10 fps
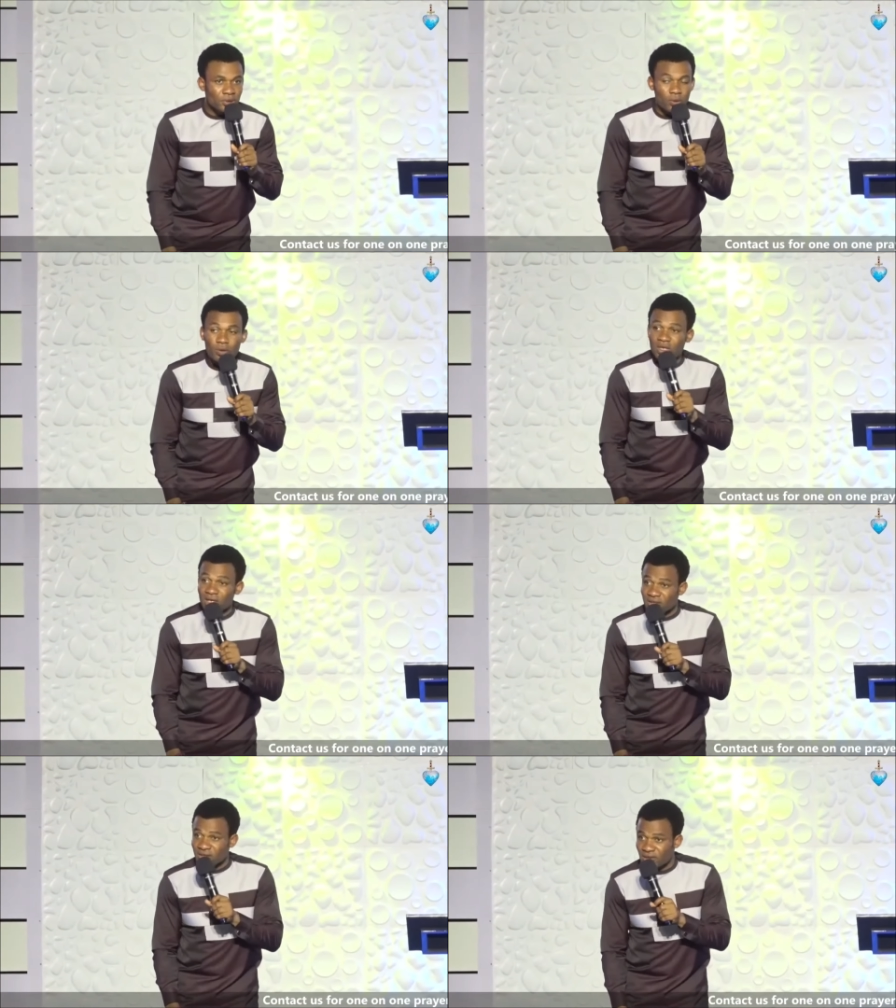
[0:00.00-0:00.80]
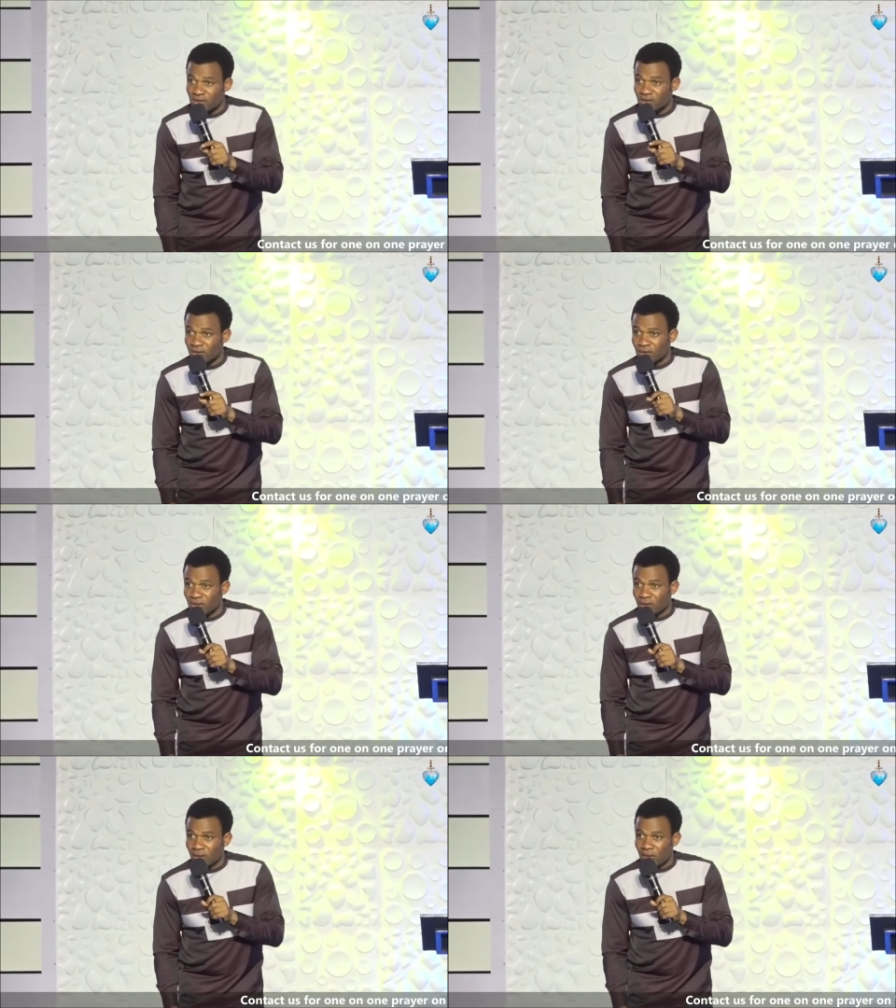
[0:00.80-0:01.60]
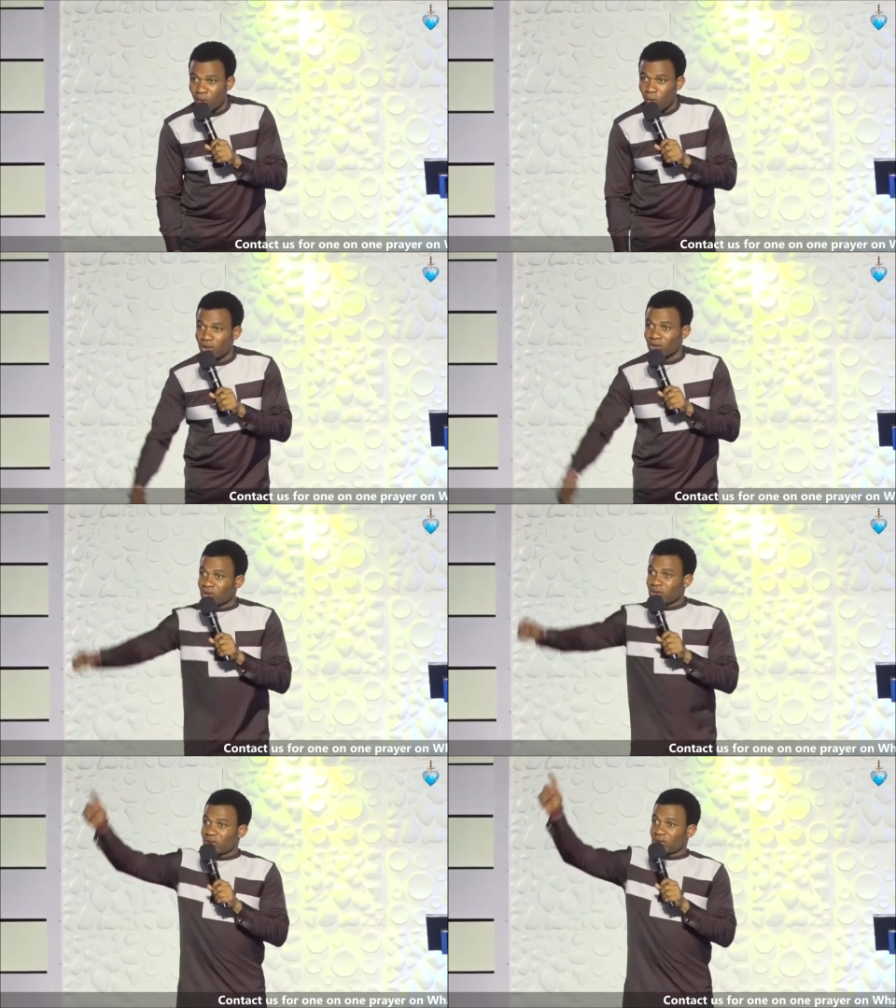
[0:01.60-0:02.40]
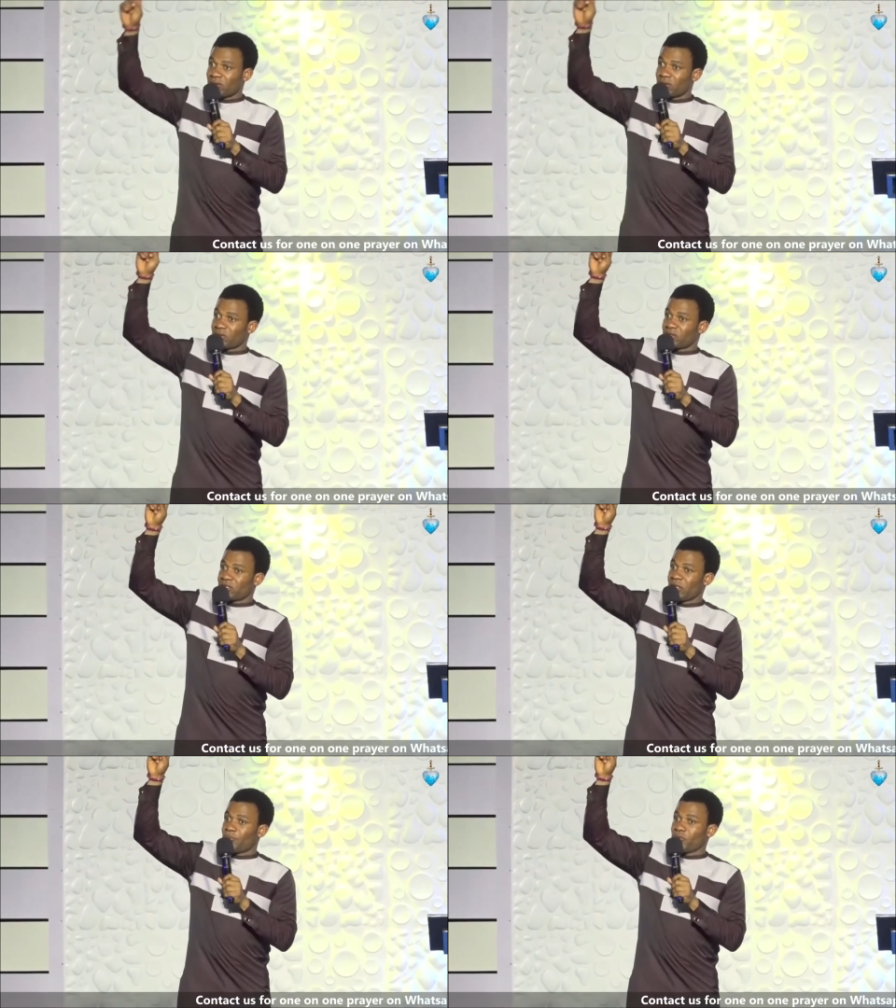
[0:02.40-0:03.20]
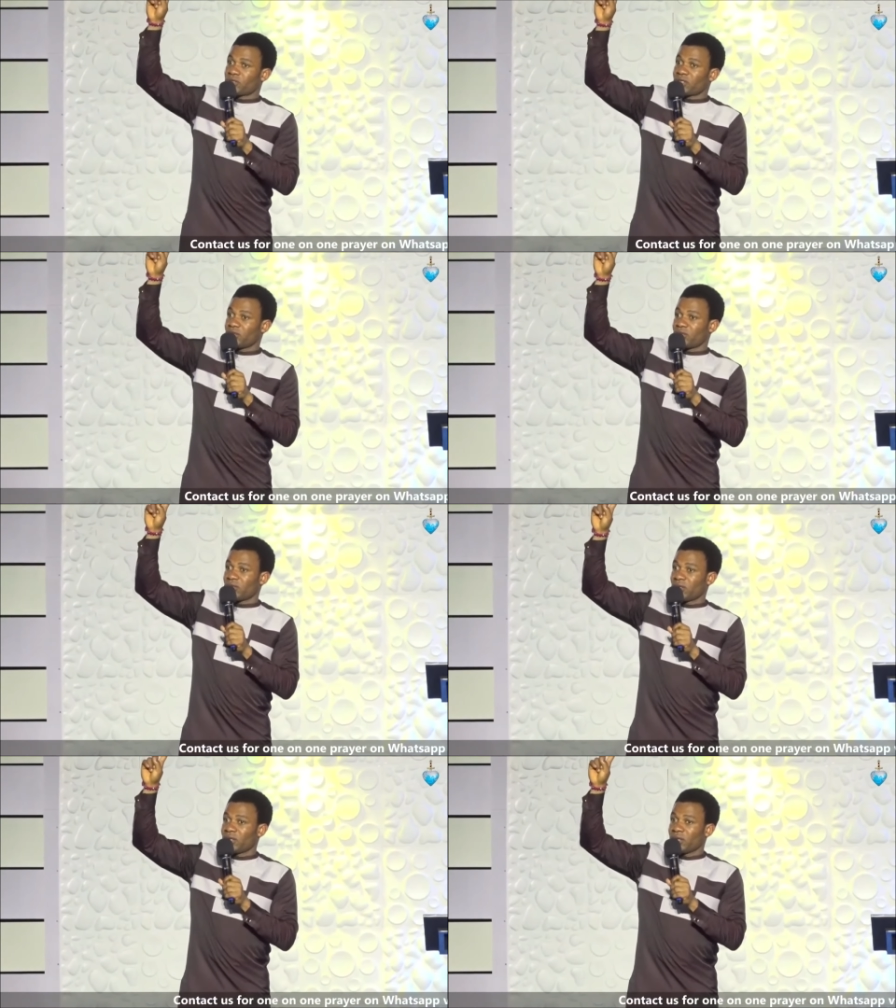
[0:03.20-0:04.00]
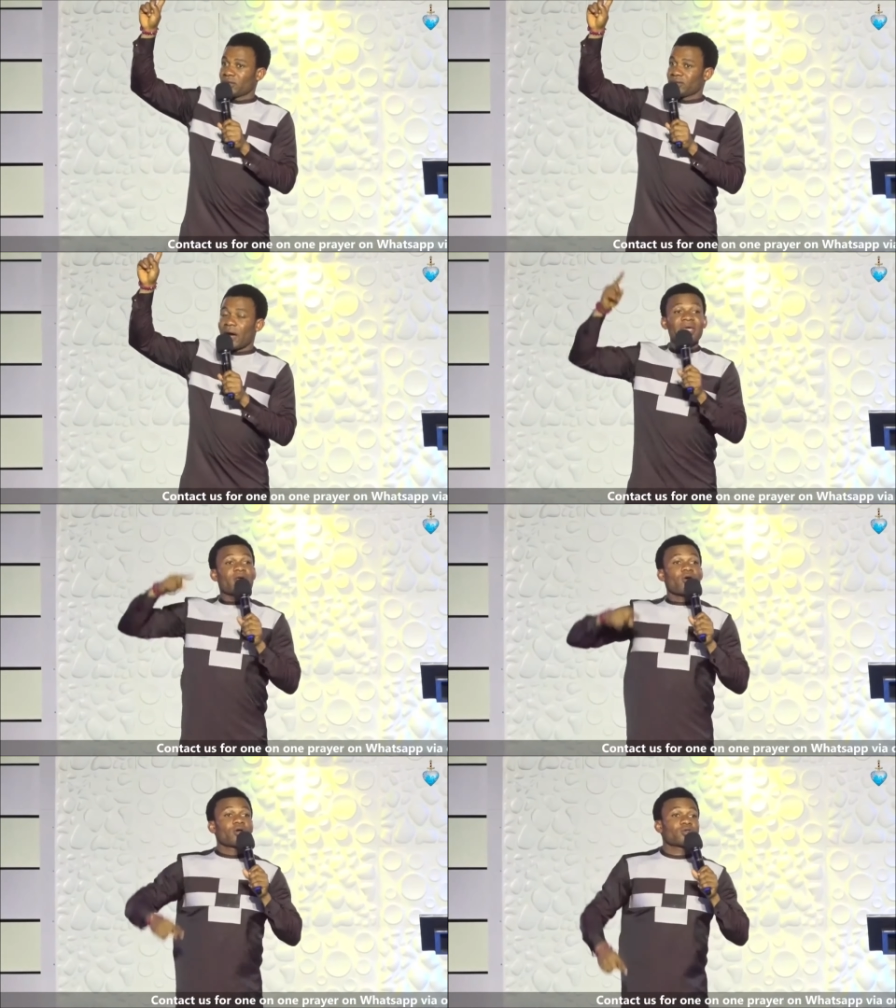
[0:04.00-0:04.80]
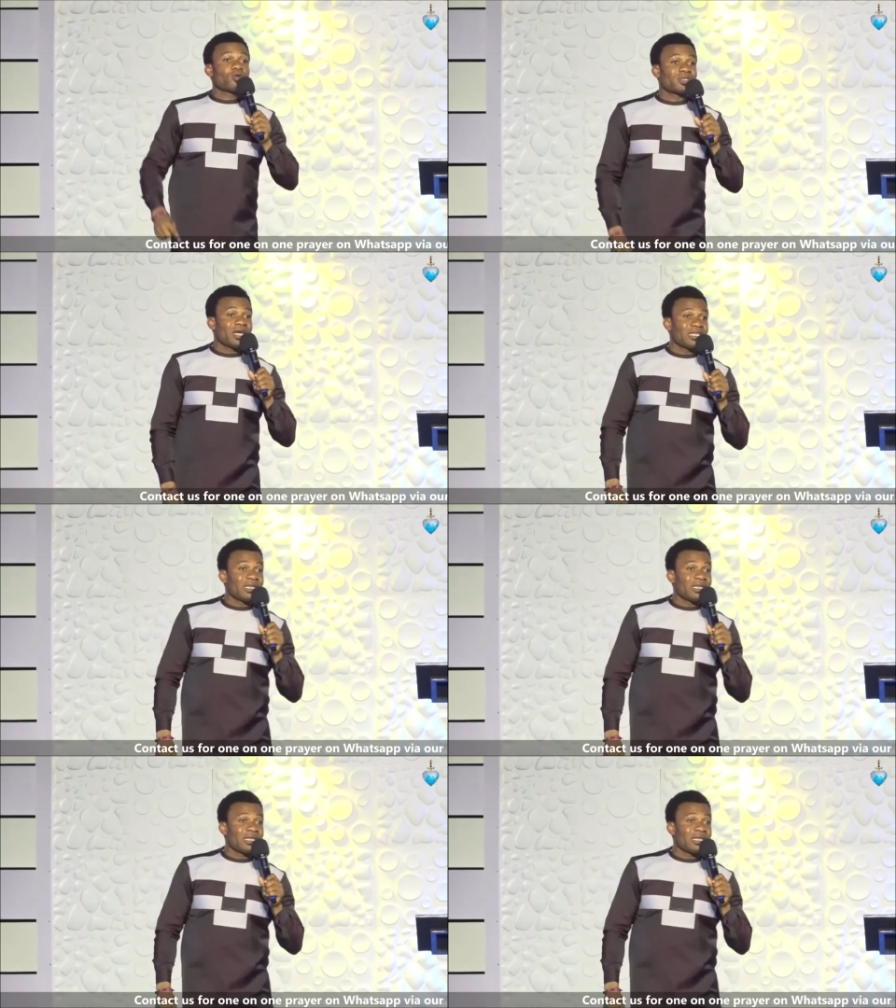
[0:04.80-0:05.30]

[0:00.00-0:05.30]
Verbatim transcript: Oh yes, one simple thing that made God to send